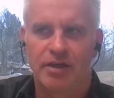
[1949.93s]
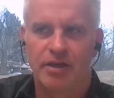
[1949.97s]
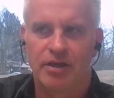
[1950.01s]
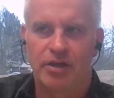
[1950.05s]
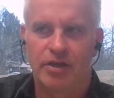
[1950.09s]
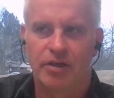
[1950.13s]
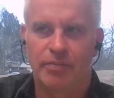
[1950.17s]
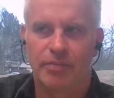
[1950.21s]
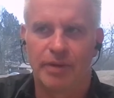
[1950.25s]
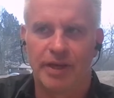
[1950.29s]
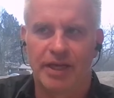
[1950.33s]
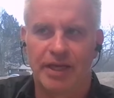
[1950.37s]

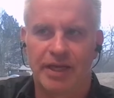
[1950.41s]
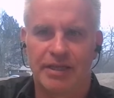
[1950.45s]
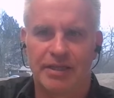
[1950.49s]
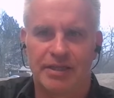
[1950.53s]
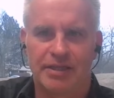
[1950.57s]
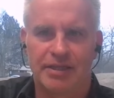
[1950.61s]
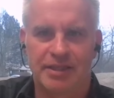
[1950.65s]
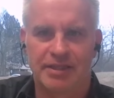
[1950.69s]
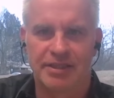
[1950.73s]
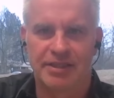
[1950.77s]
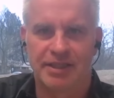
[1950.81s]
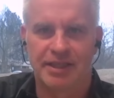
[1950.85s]
You begin
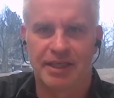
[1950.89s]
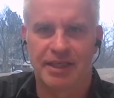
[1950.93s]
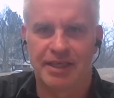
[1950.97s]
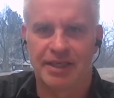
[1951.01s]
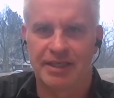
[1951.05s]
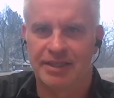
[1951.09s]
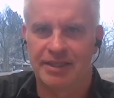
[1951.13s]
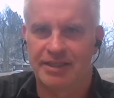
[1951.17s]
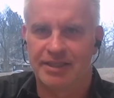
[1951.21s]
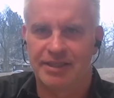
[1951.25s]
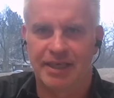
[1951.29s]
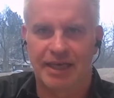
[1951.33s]
to
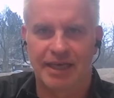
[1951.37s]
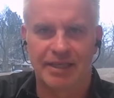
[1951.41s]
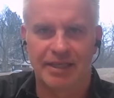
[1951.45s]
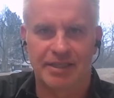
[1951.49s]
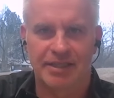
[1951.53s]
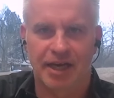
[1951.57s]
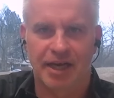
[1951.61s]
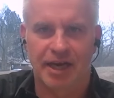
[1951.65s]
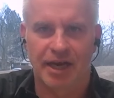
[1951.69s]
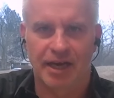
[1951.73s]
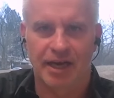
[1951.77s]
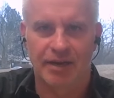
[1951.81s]
see
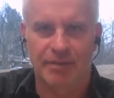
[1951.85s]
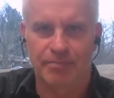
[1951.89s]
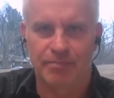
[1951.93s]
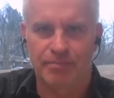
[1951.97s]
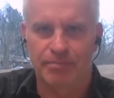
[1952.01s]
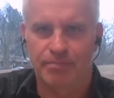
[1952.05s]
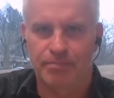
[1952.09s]
daytime,